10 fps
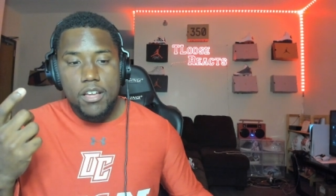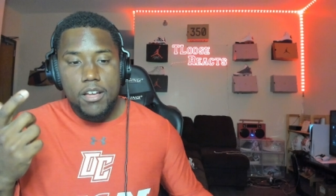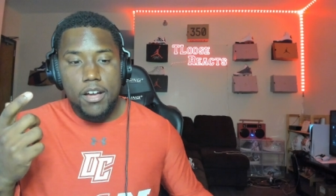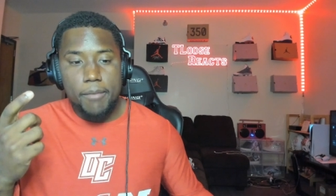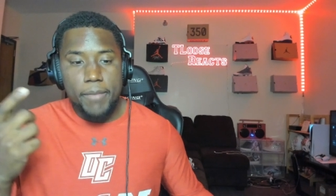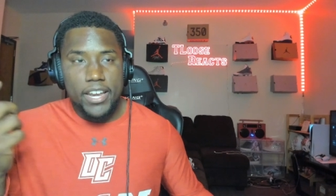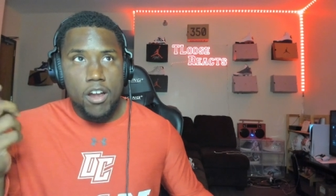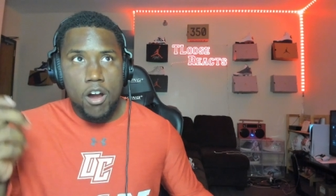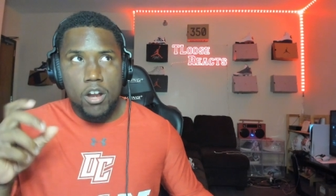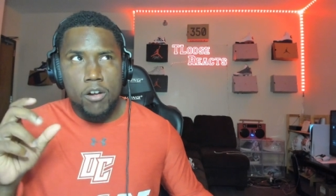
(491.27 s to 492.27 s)

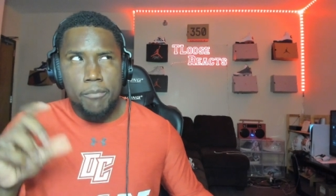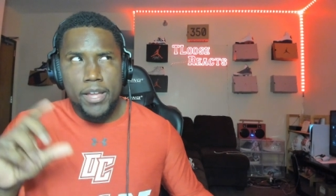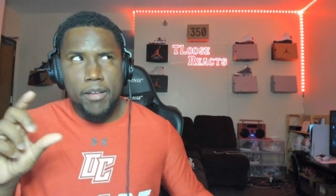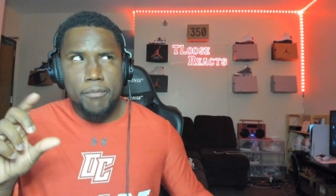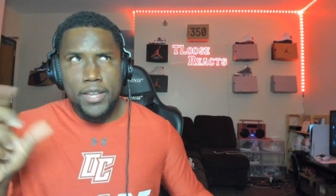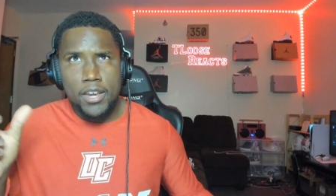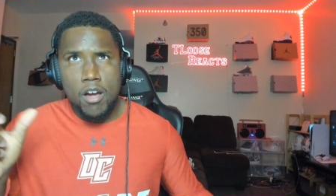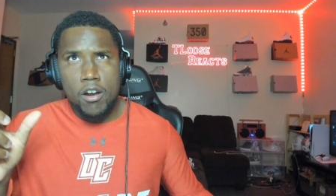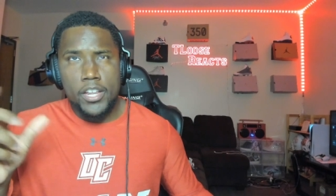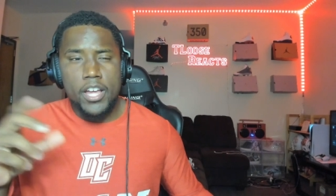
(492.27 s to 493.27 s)

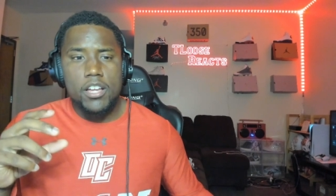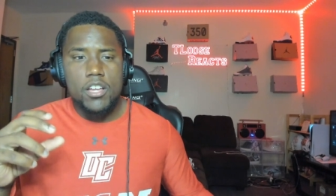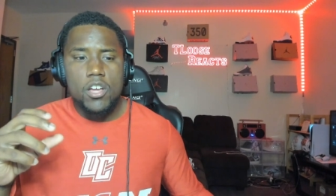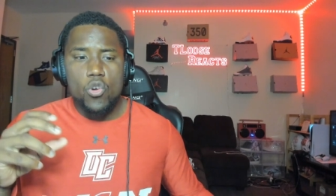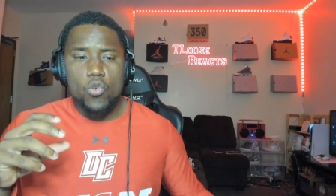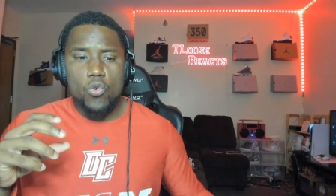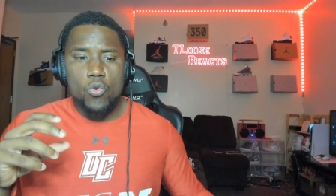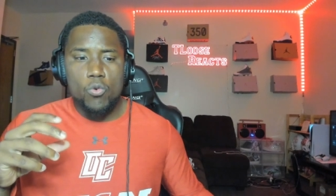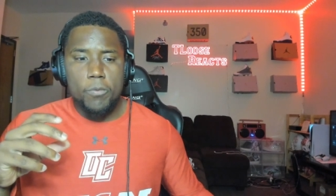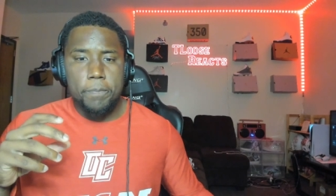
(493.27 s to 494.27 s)
Maynard, yeah,
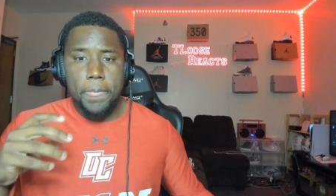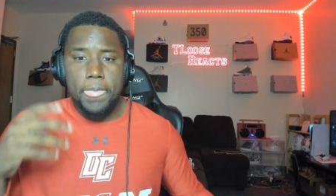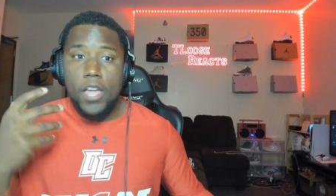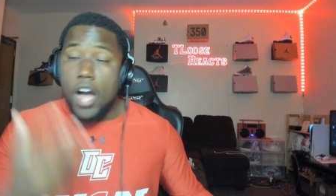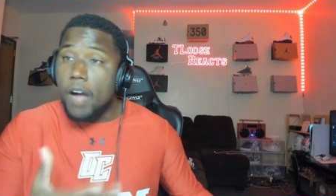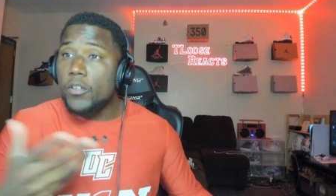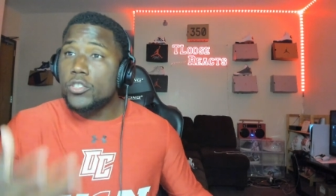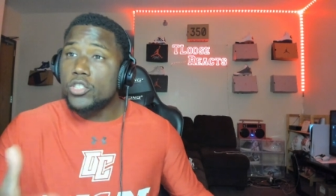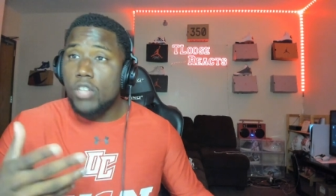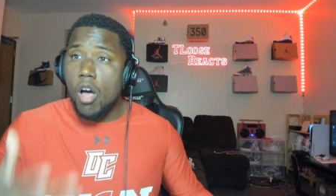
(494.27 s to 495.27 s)
who
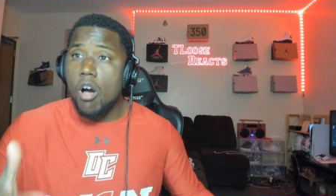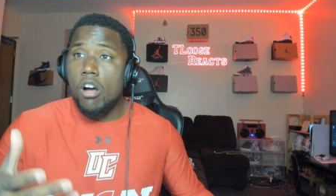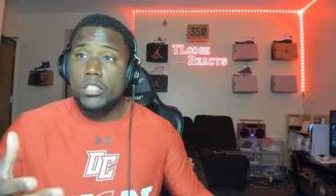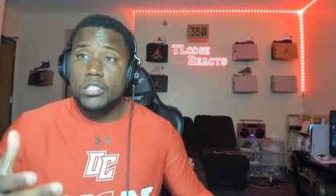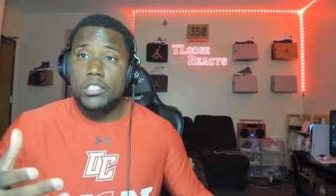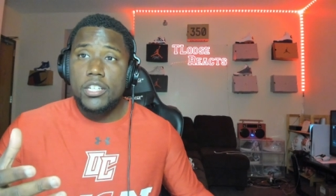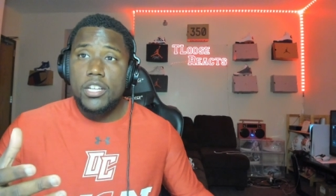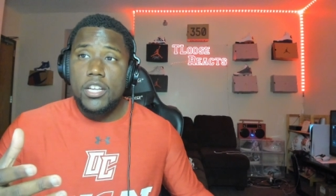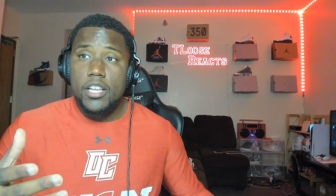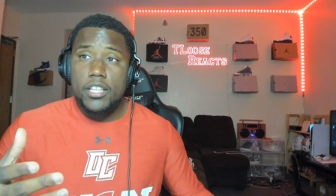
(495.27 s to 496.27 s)
covers songs
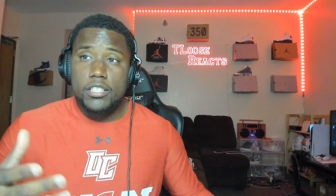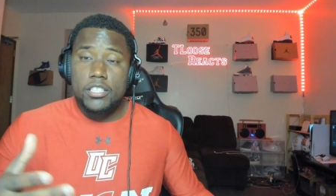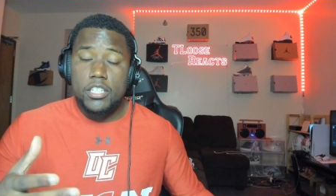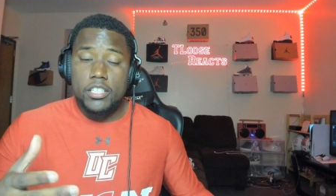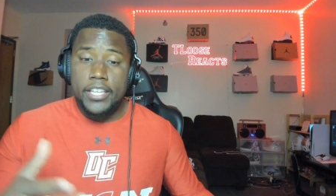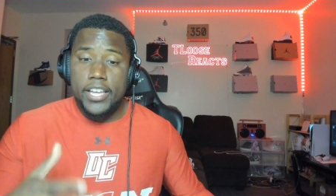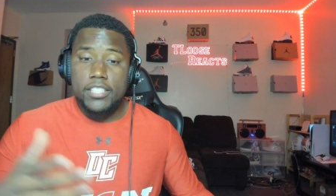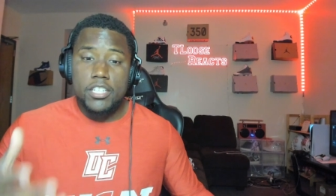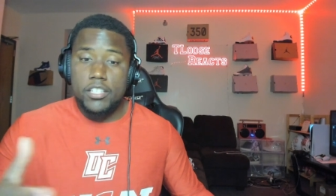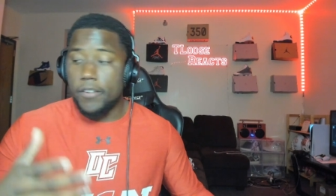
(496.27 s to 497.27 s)
to get
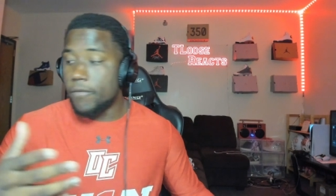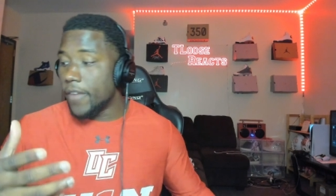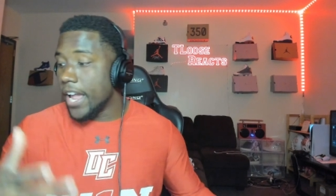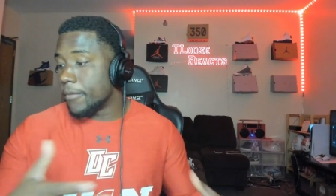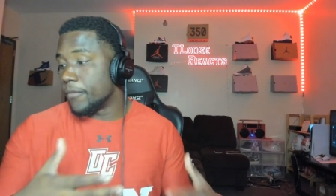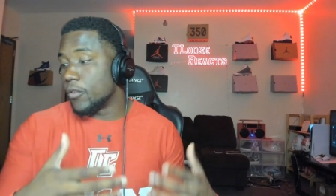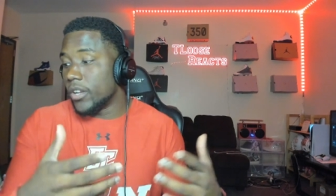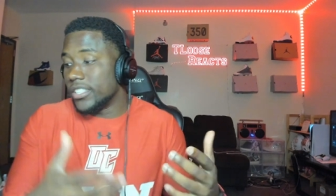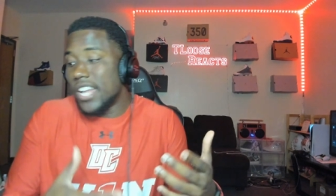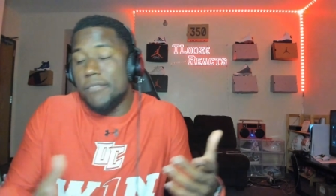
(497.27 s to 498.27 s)
to their fame, if you
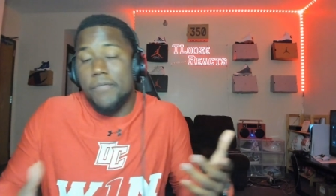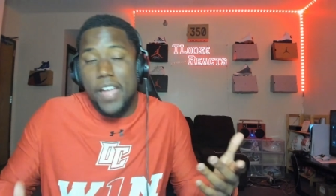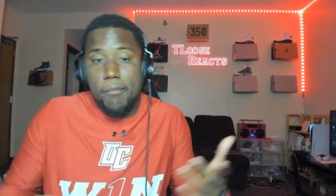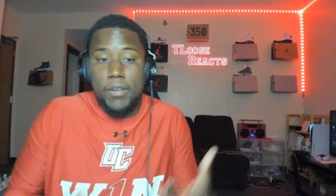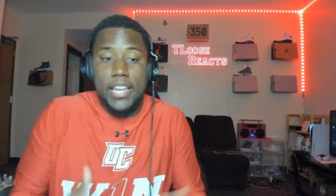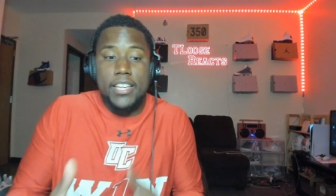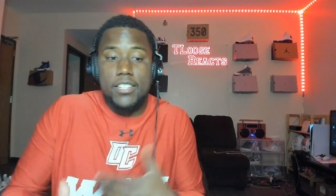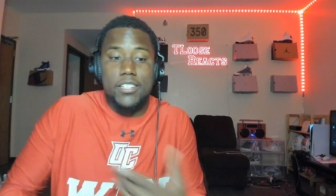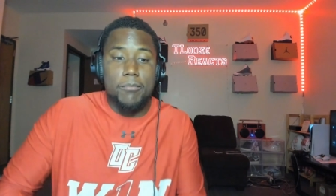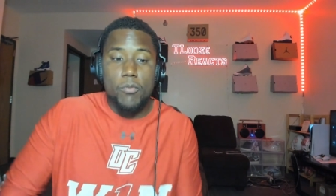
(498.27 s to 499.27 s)
want to. Not fame, but like get
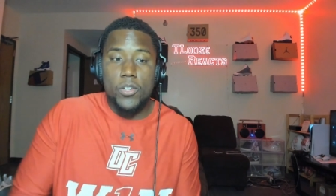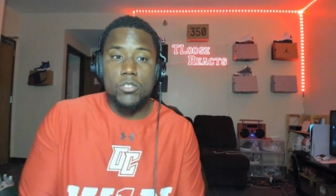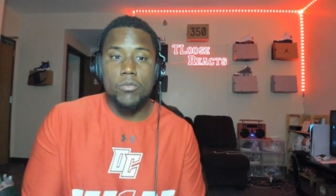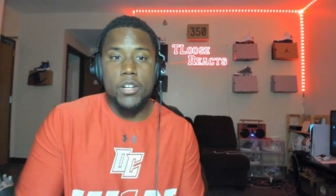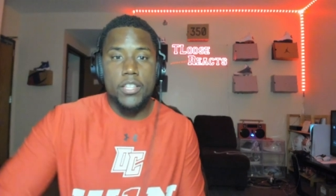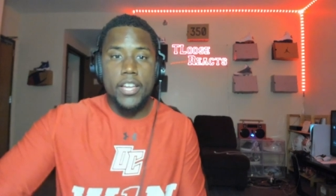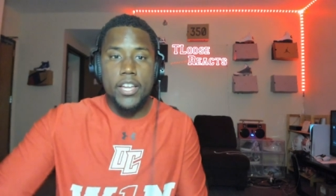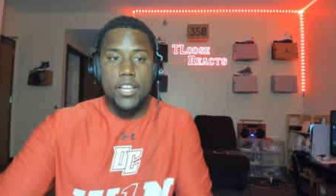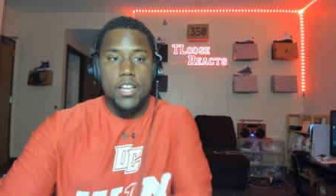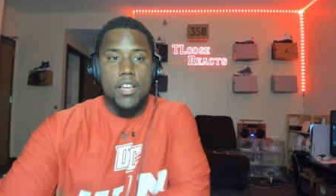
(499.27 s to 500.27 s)
to the point to where
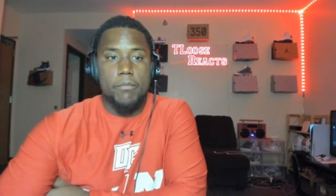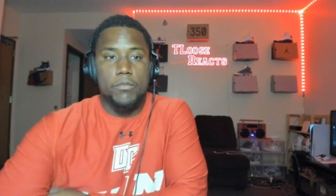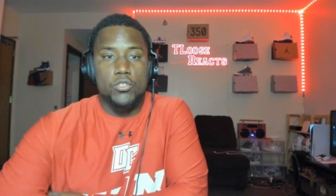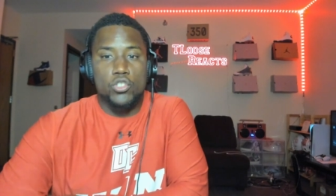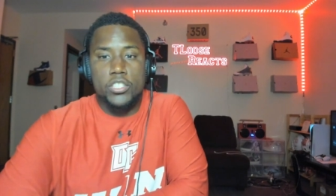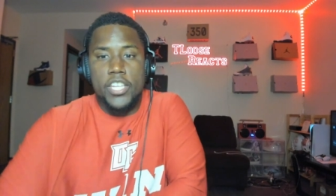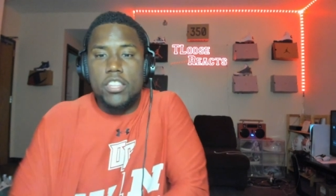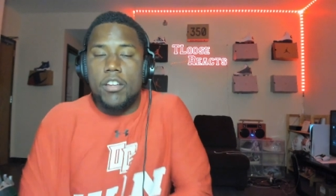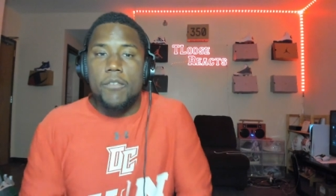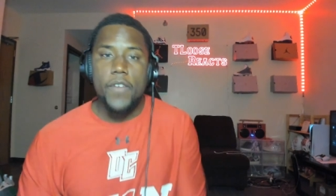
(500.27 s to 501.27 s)
they get
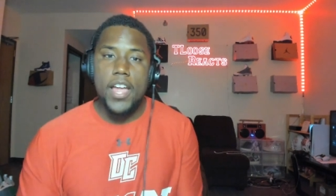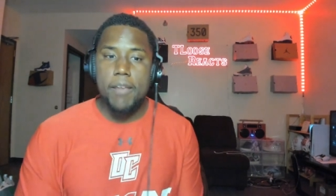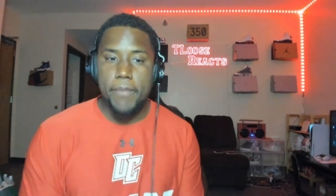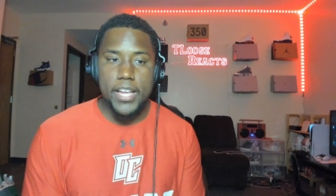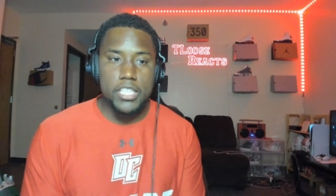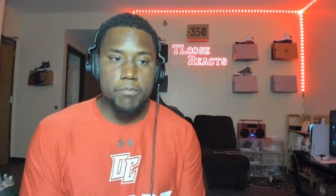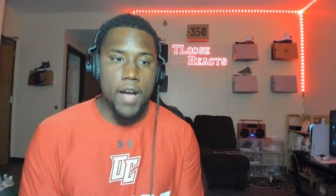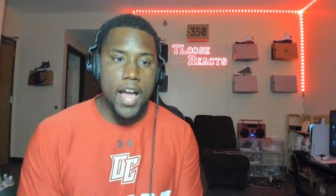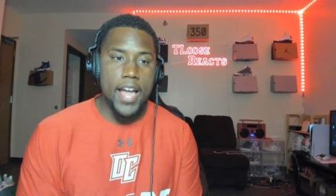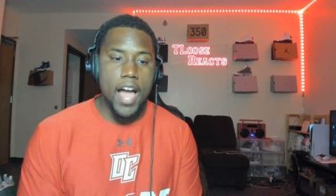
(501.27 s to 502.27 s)
their fan base
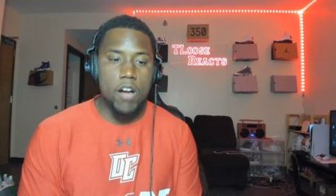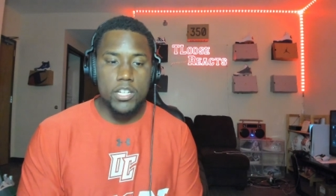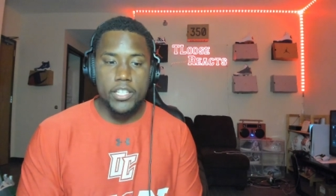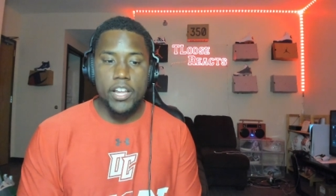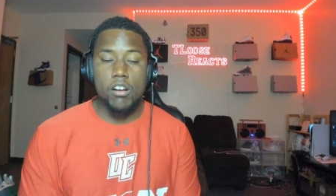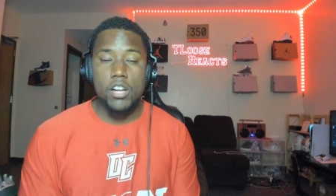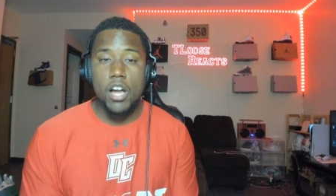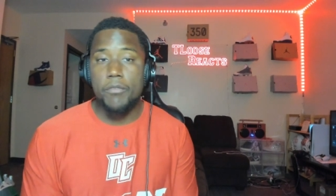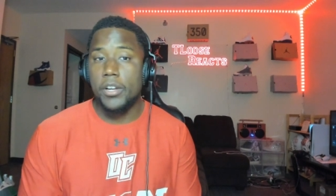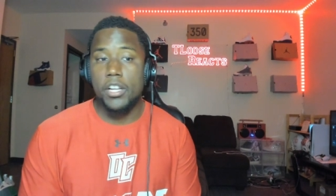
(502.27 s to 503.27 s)
by how good they are
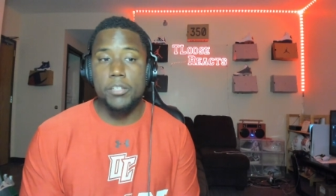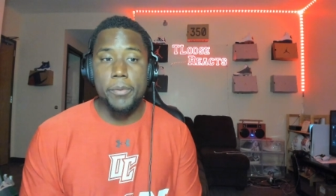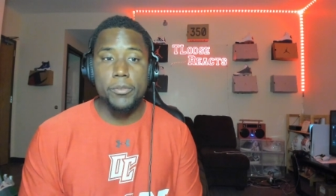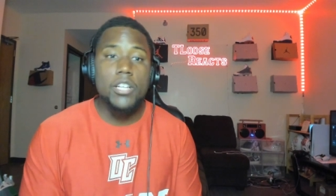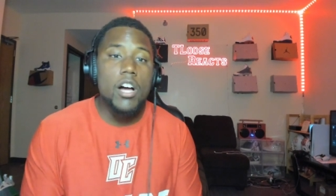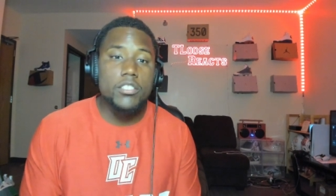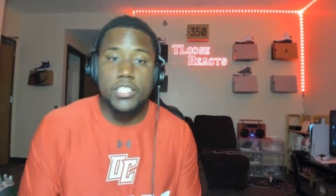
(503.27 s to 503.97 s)
covering other people's songs.